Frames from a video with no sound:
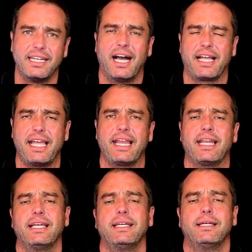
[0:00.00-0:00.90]
Again,
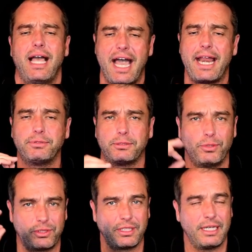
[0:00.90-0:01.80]
Adams,
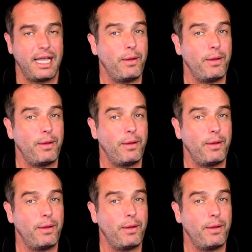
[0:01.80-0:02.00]
Musa,